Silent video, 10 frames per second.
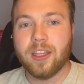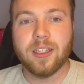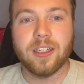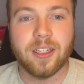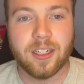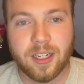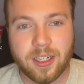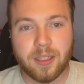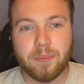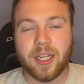
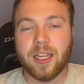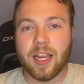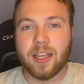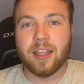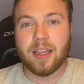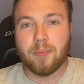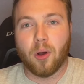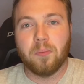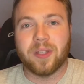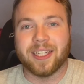the beet and then they
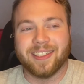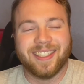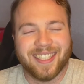pulped it.